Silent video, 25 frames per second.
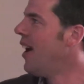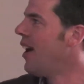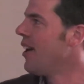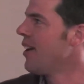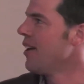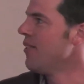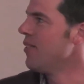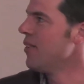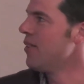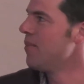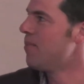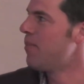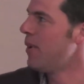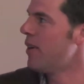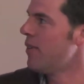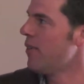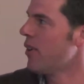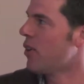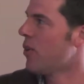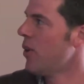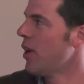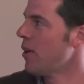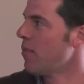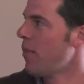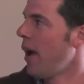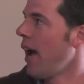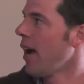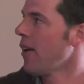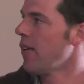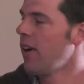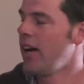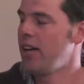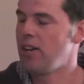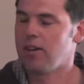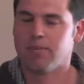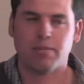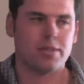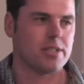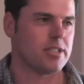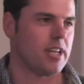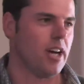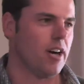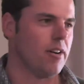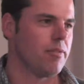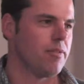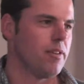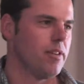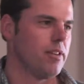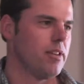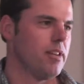I'll give you a bit of a quick background on
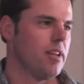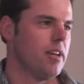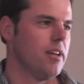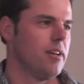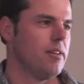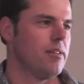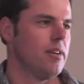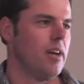myself and